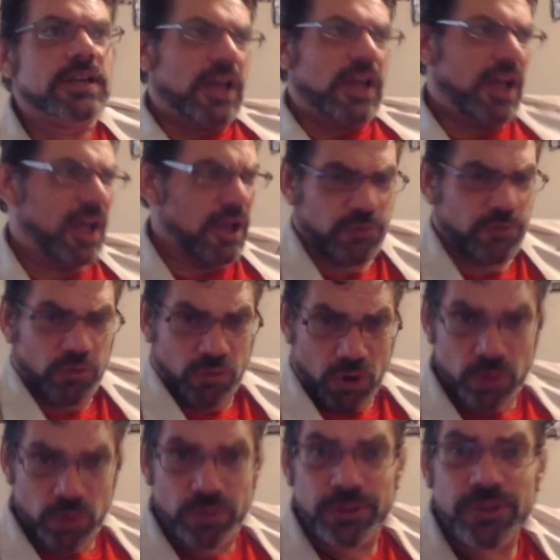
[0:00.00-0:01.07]
of
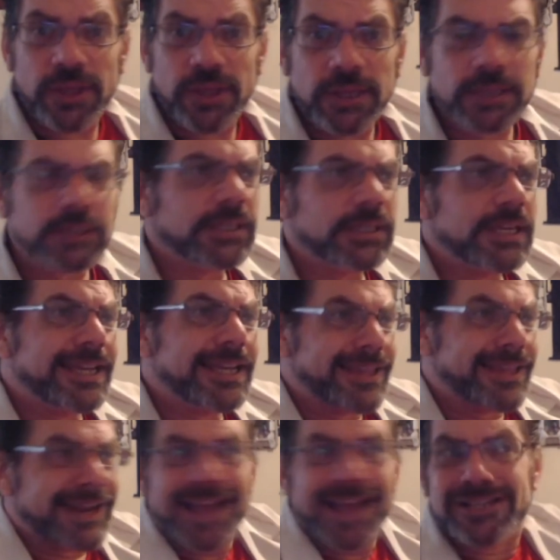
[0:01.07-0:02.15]
growth
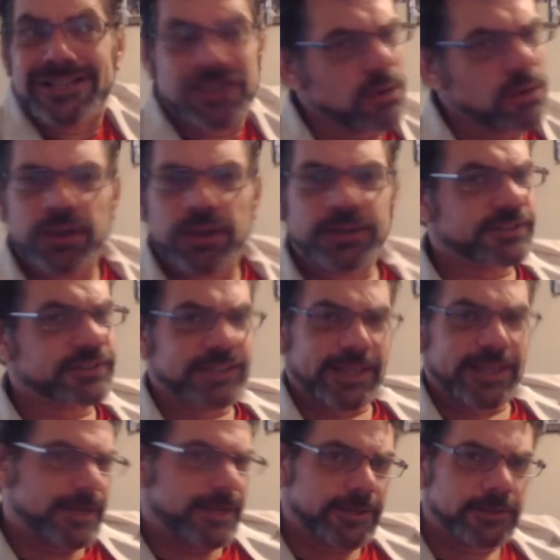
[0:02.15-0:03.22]
that I don't understand